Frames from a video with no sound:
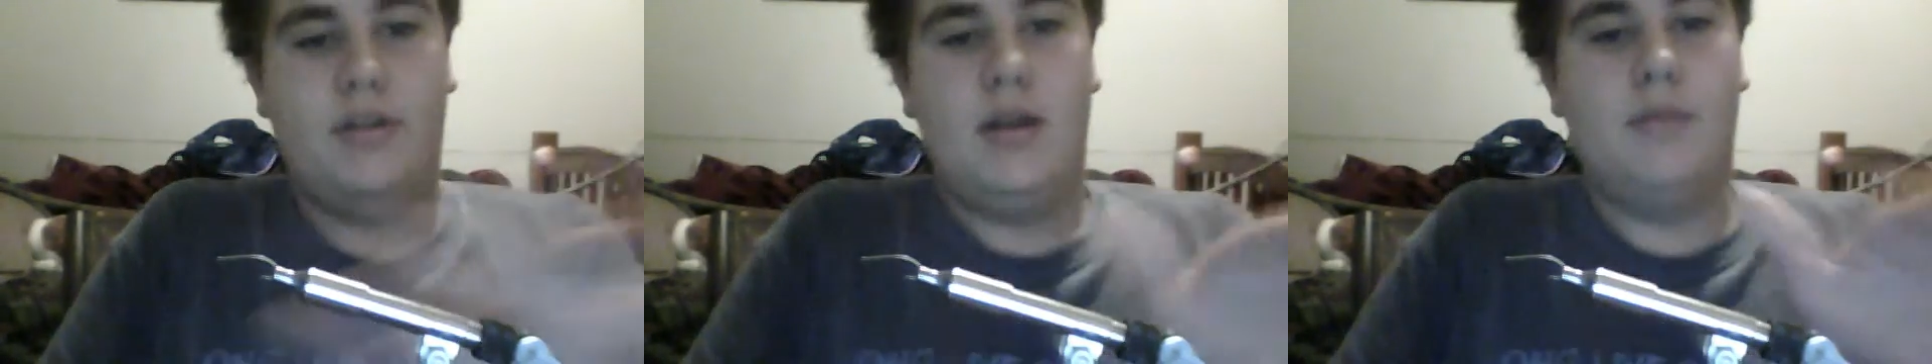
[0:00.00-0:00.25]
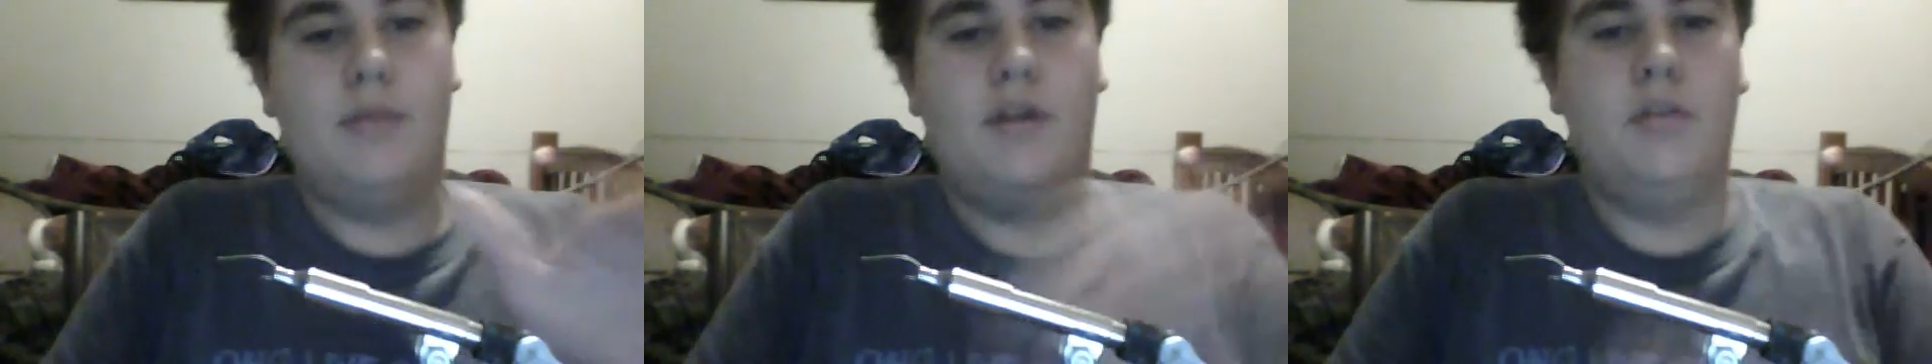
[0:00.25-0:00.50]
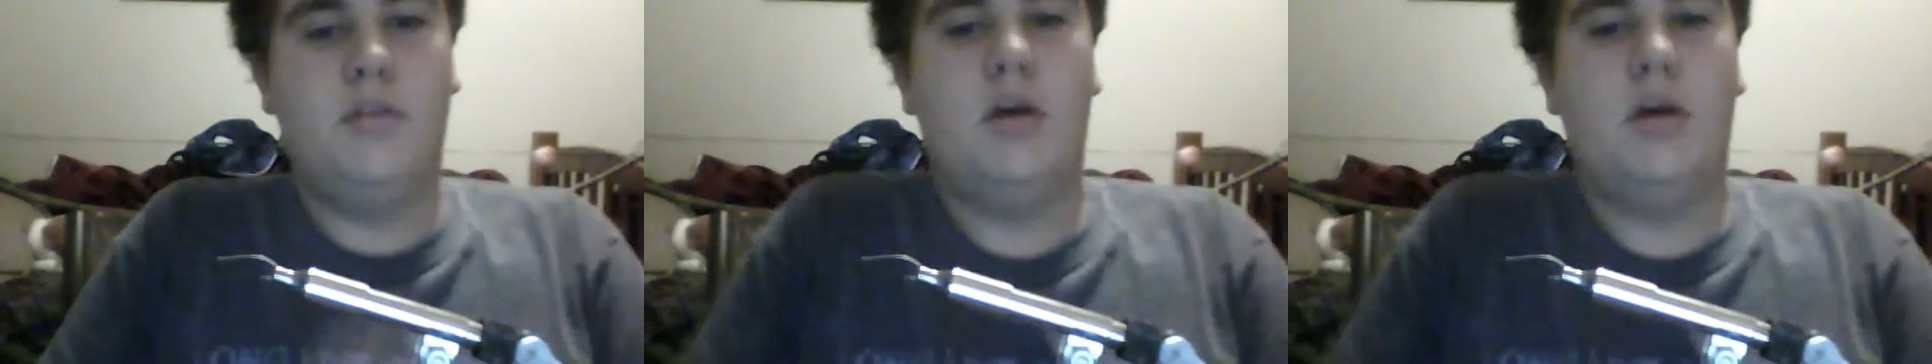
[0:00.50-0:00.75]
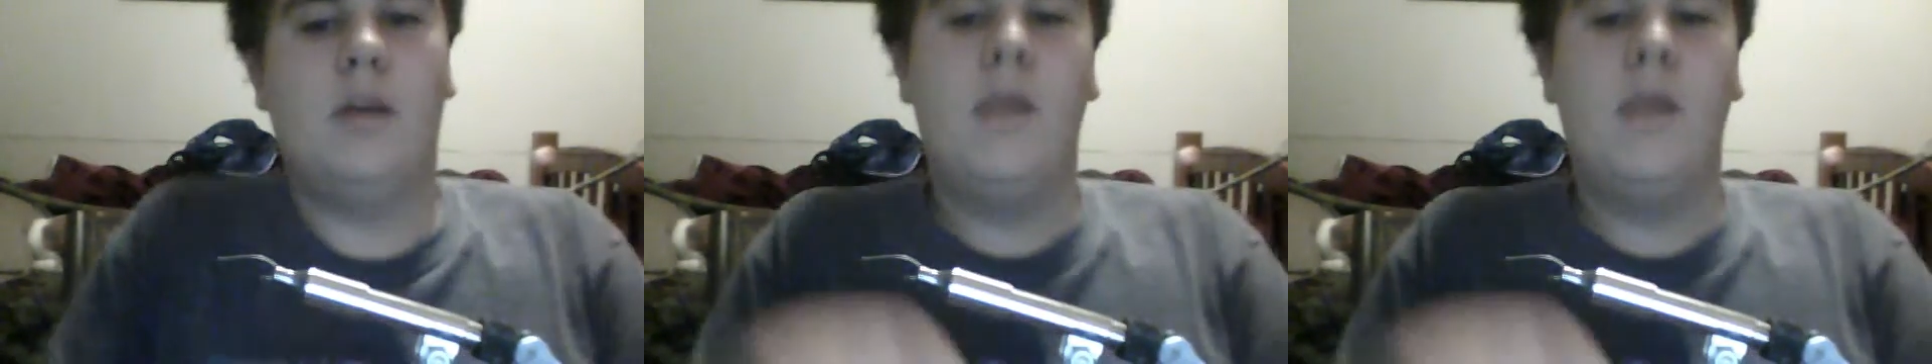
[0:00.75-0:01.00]
comes off the
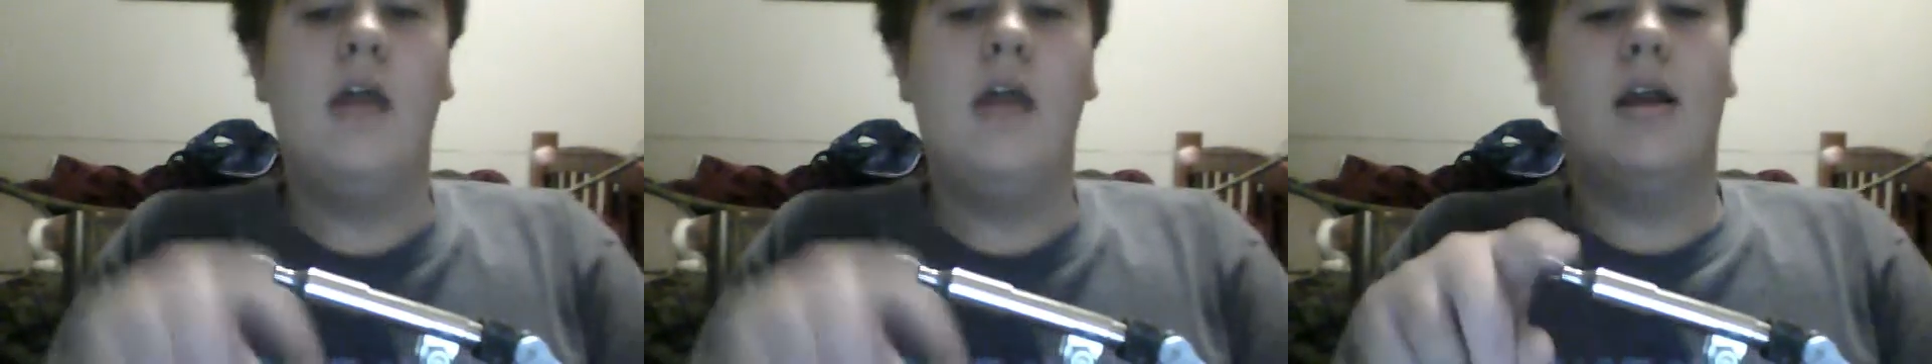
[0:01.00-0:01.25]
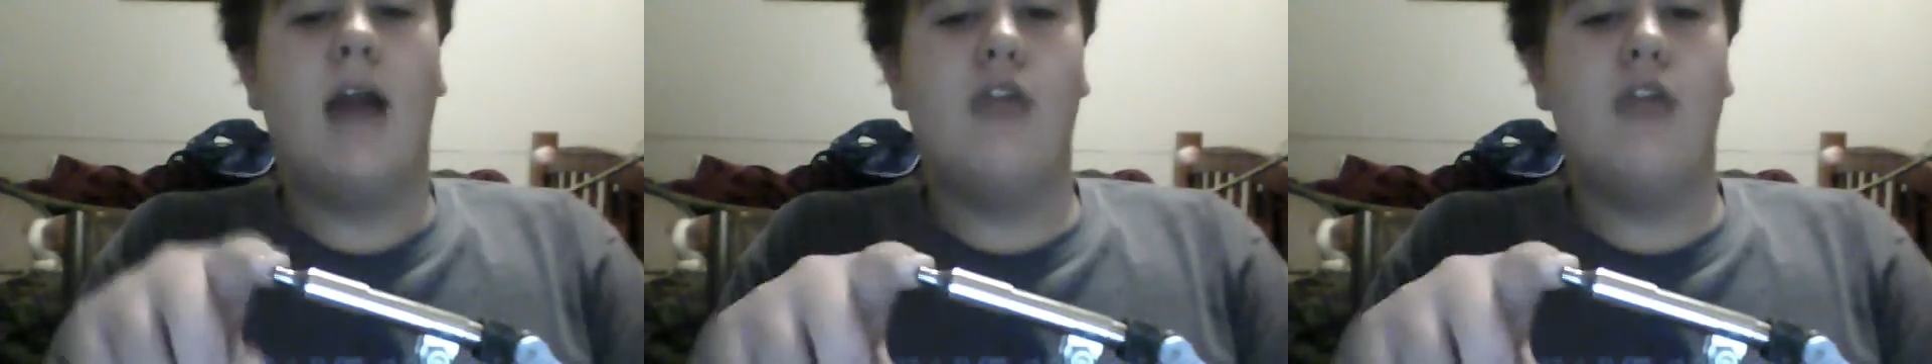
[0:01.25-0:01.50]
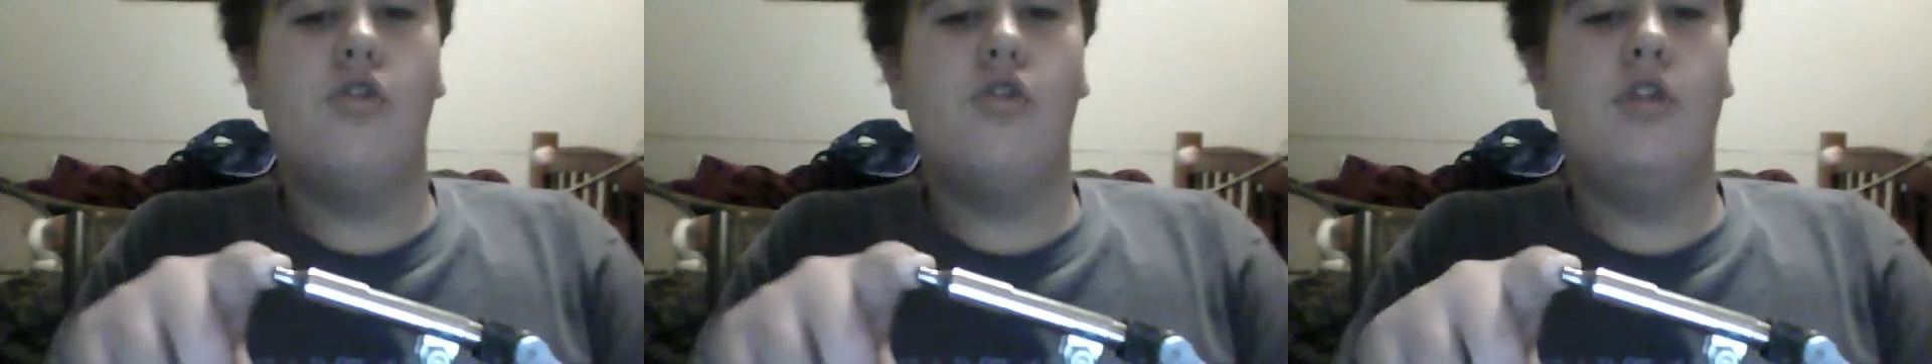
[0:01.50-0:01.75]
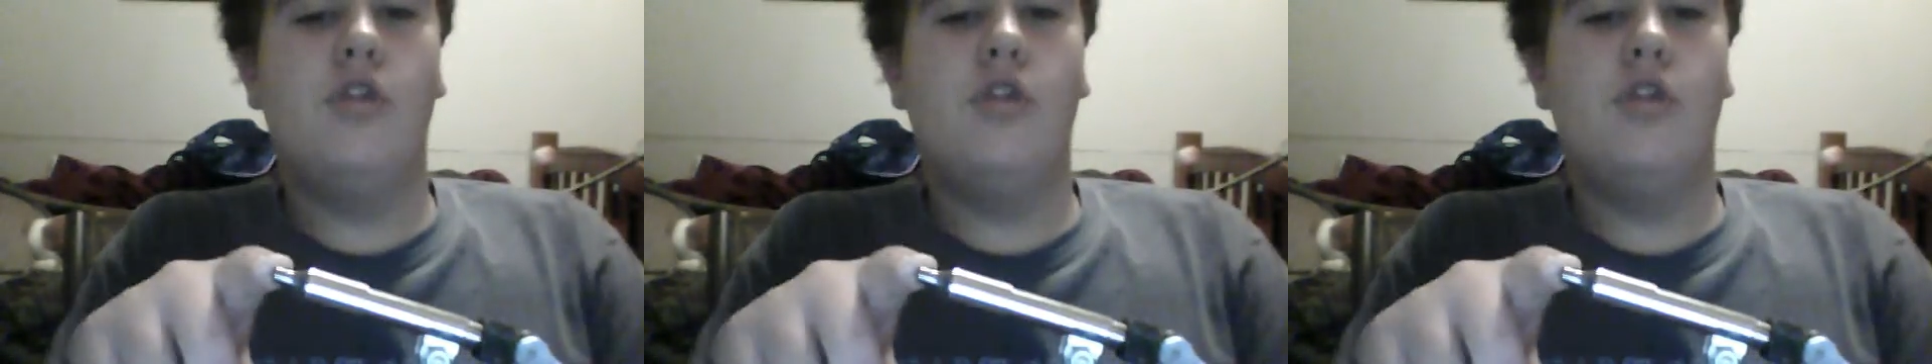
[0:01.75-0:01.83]
bottom. Guys usually